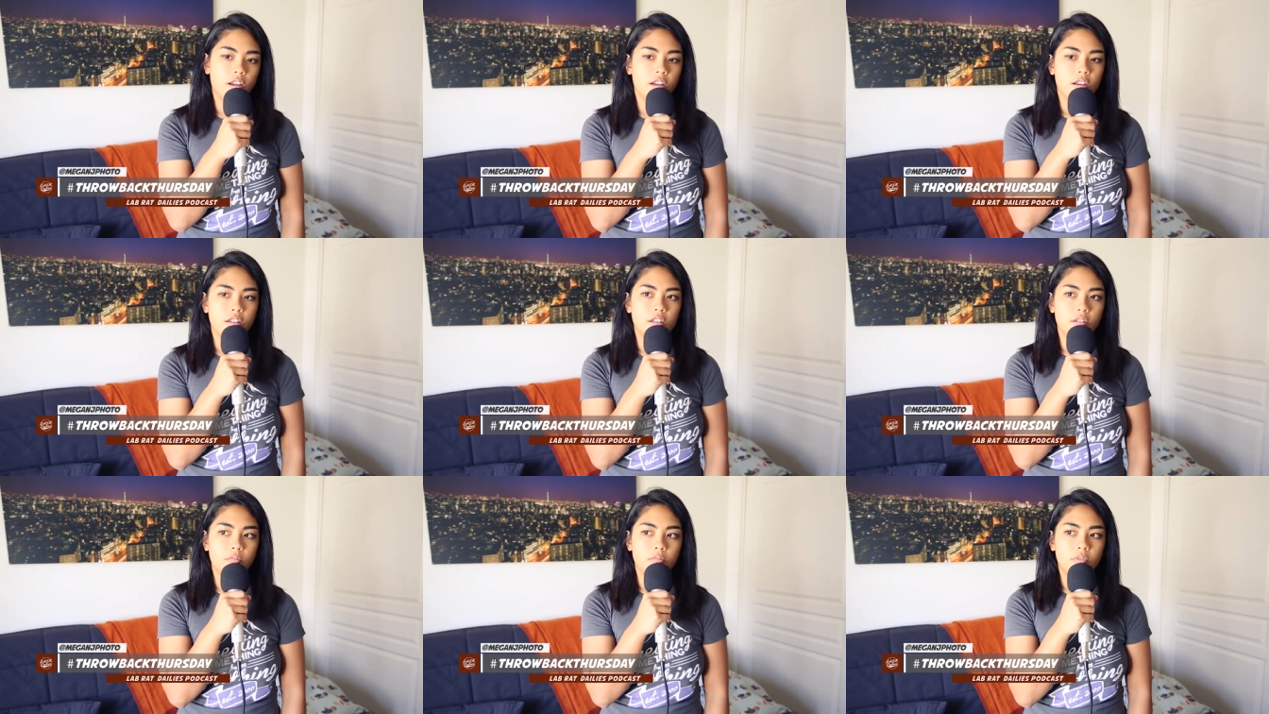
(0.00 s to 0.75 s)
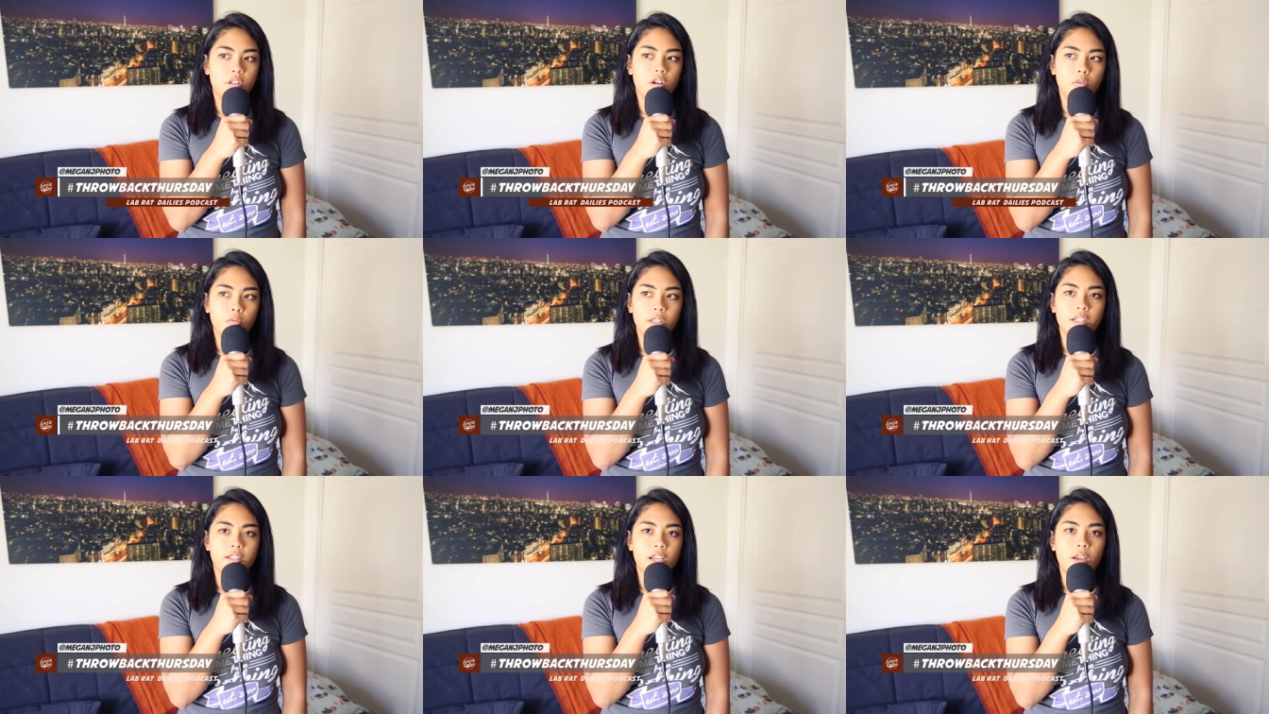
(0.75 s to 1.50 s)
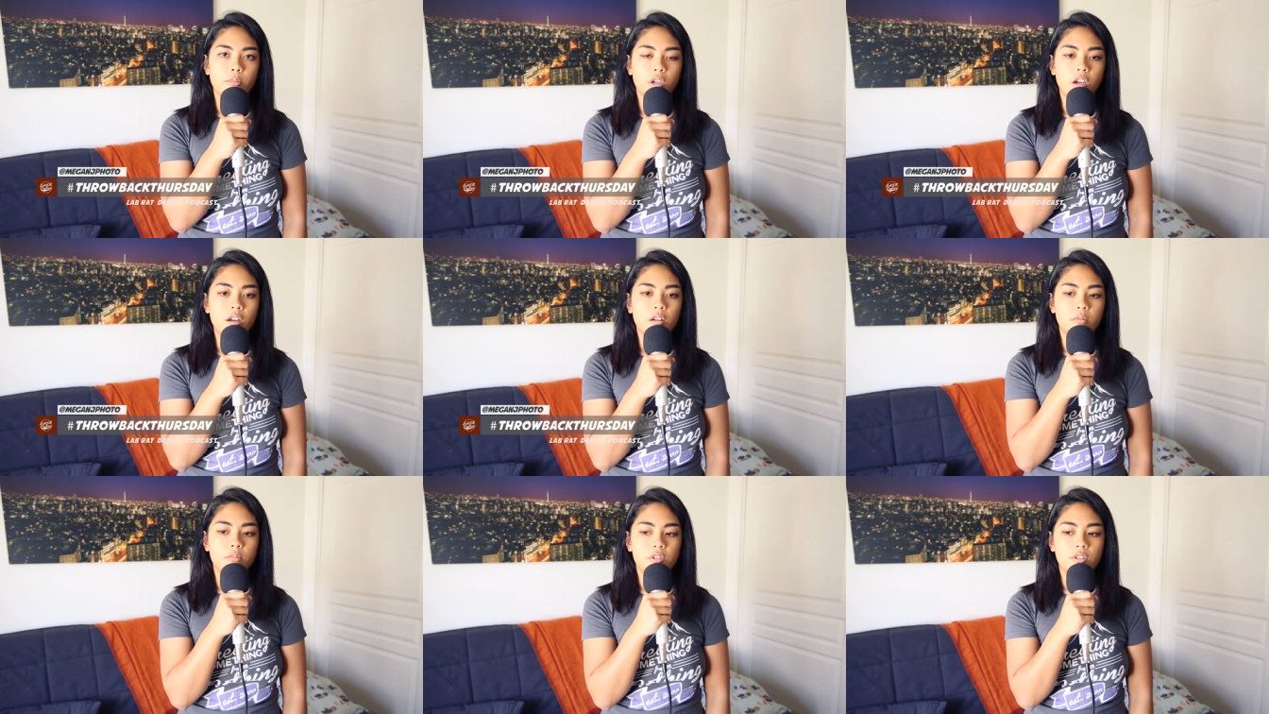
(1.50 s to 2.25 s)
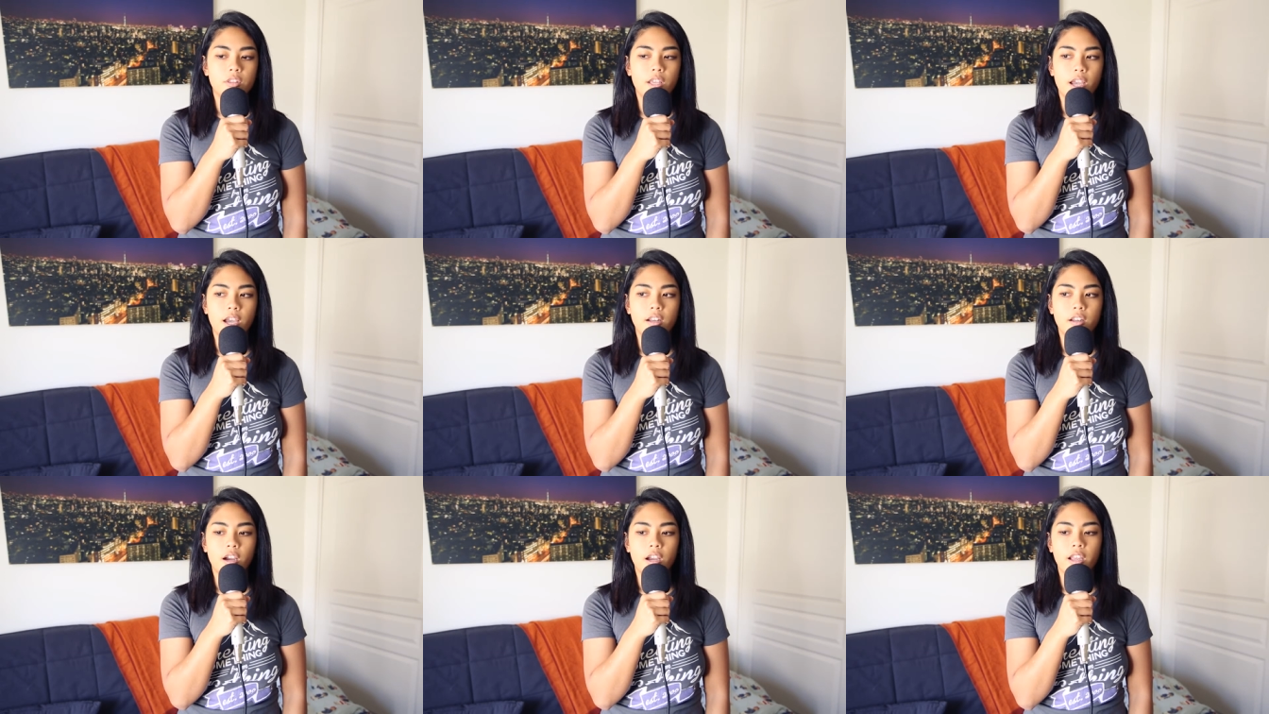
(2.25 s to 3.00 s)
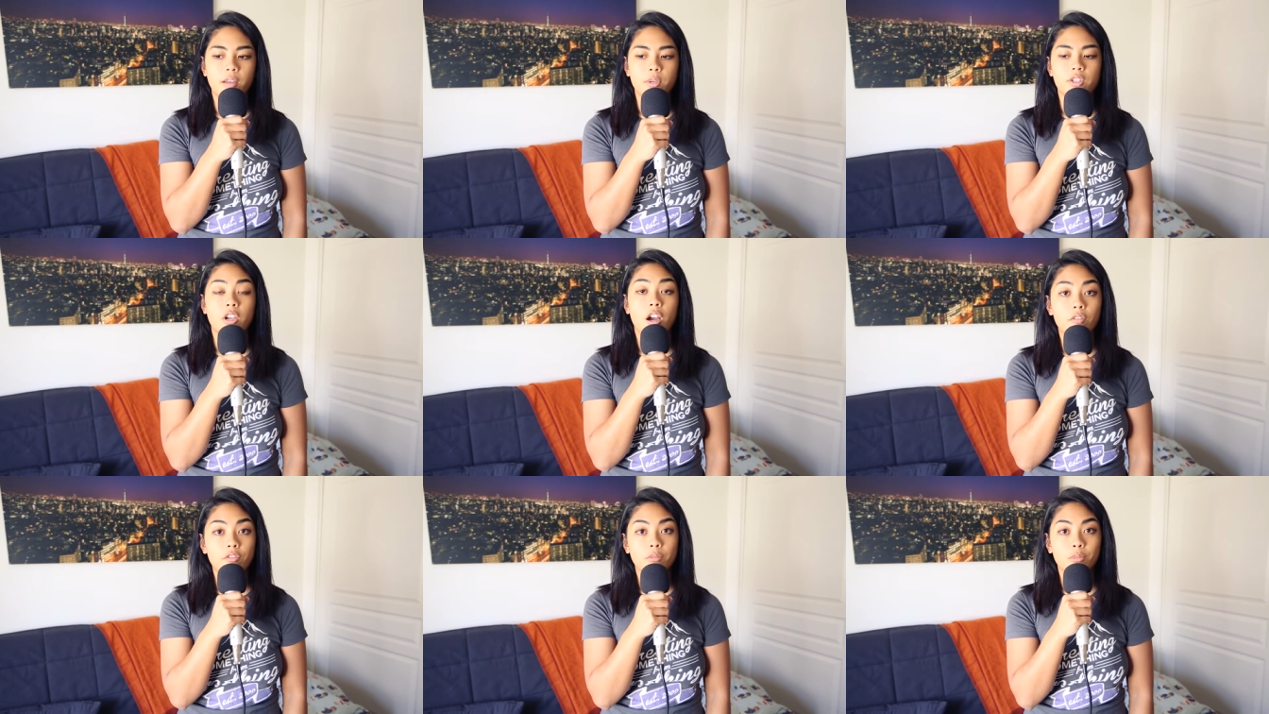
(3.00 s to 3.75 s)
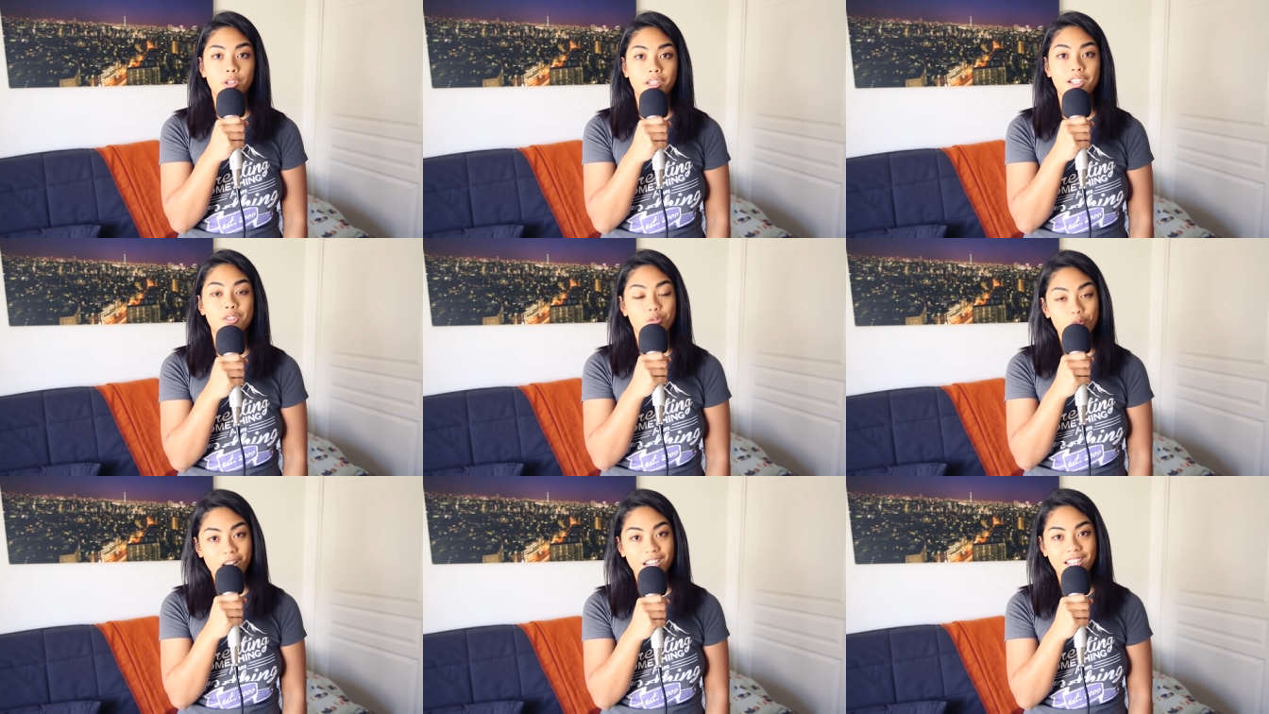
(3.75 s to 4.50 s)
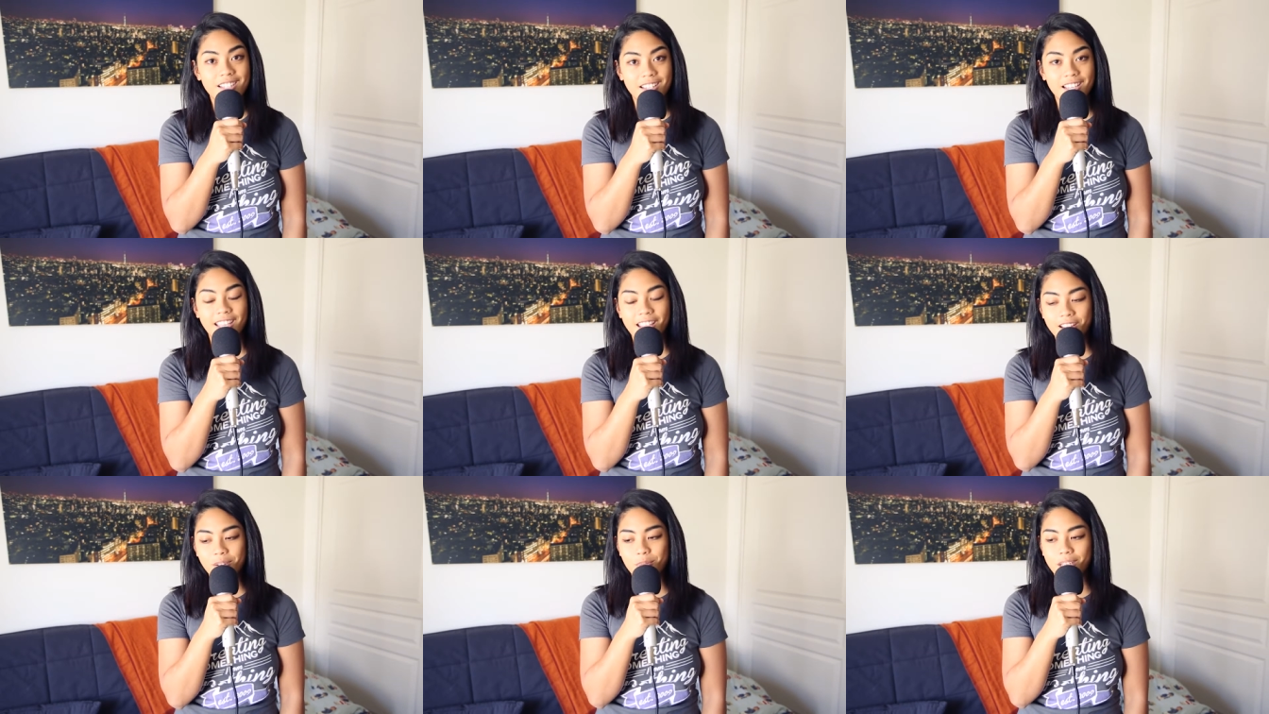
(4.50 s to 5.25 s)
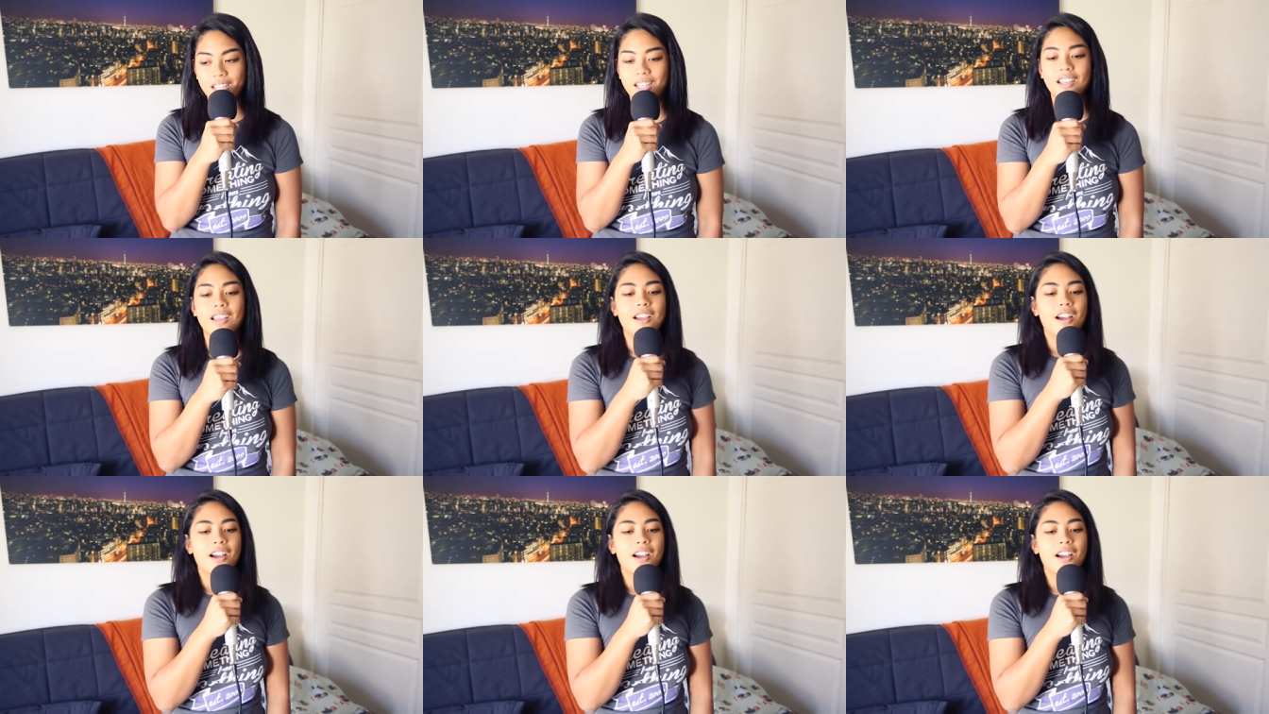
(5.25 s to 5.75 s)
And, you know, when the time comes that I am as comfortable and as ready as I can be,